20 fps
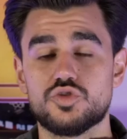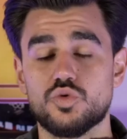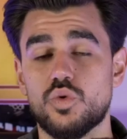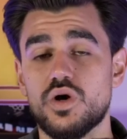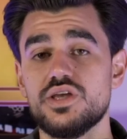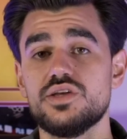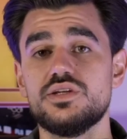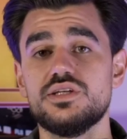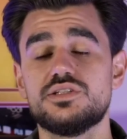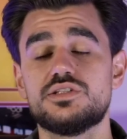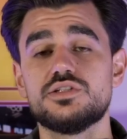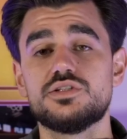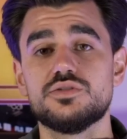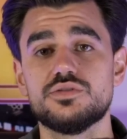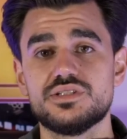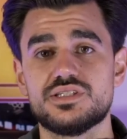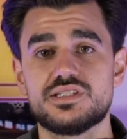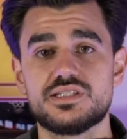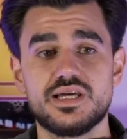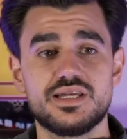what you need to do
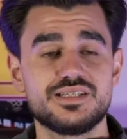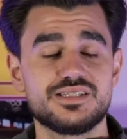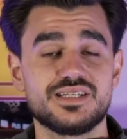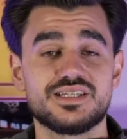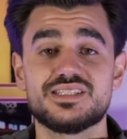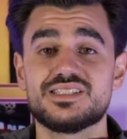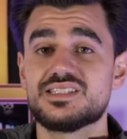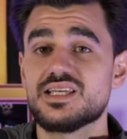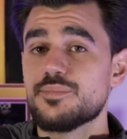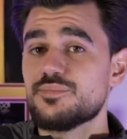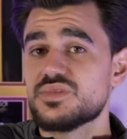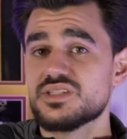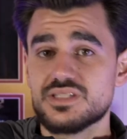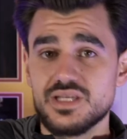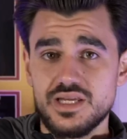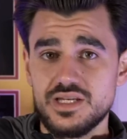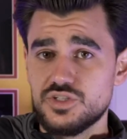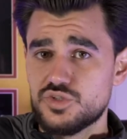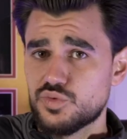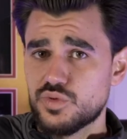instead is accept this
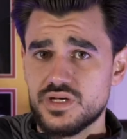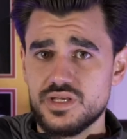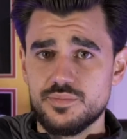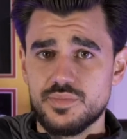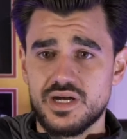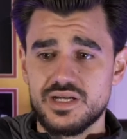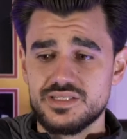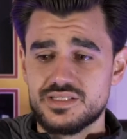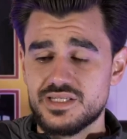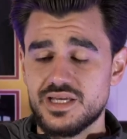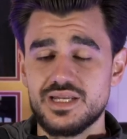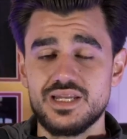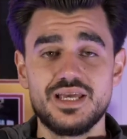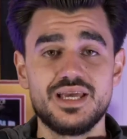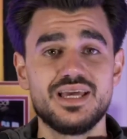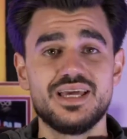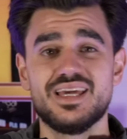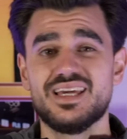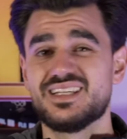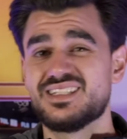80-20 mindset,
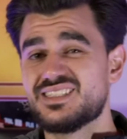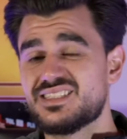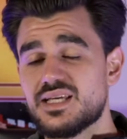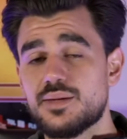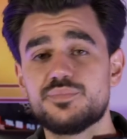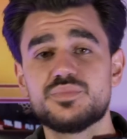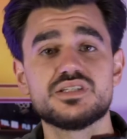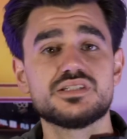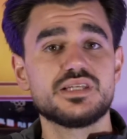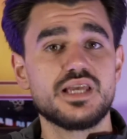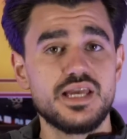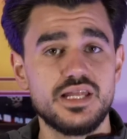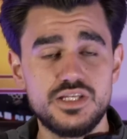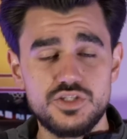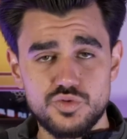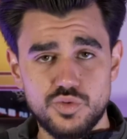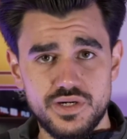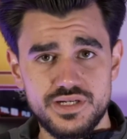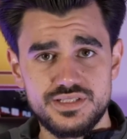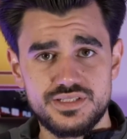accept this
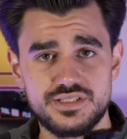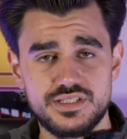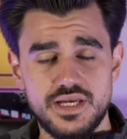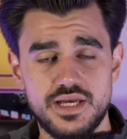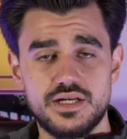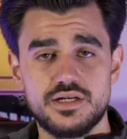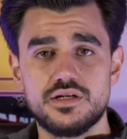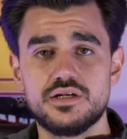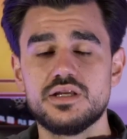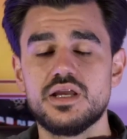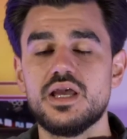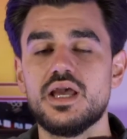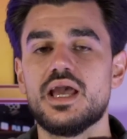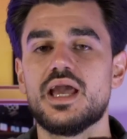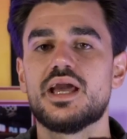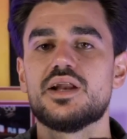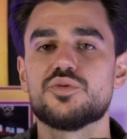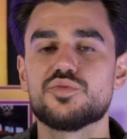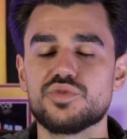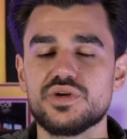80-20 standard,
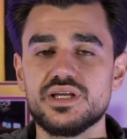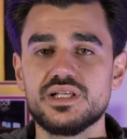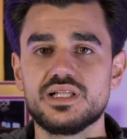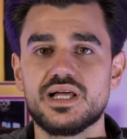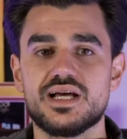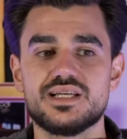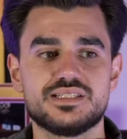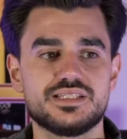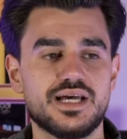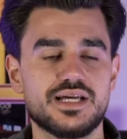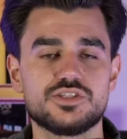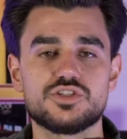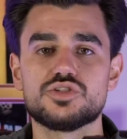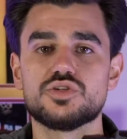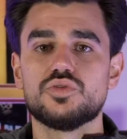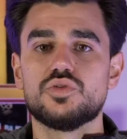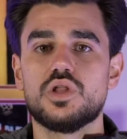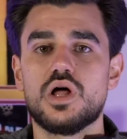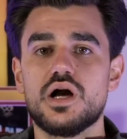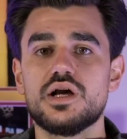and realize that so
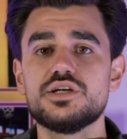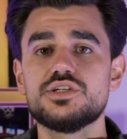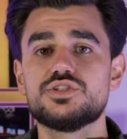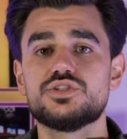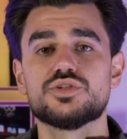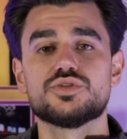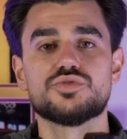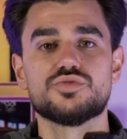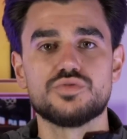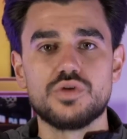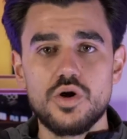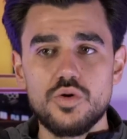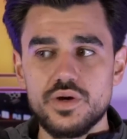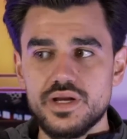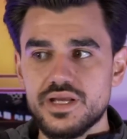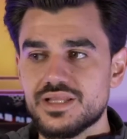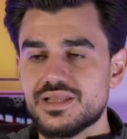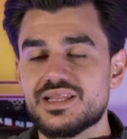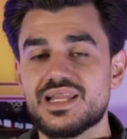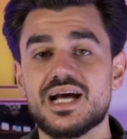long as you're
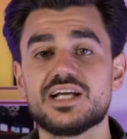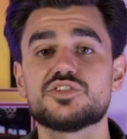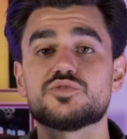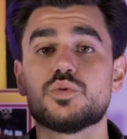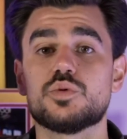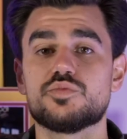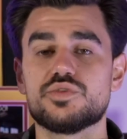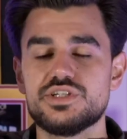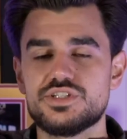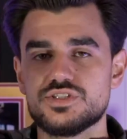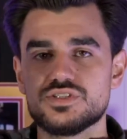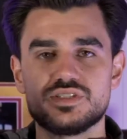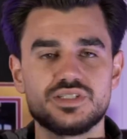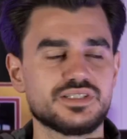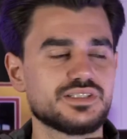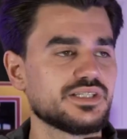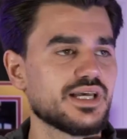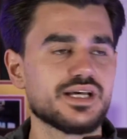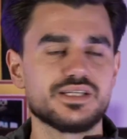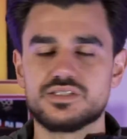growing, that's what reaches
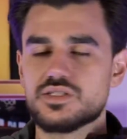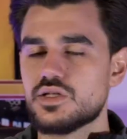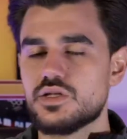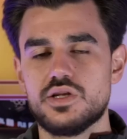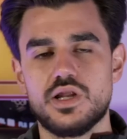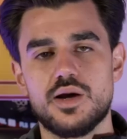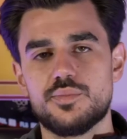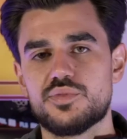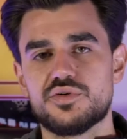success, not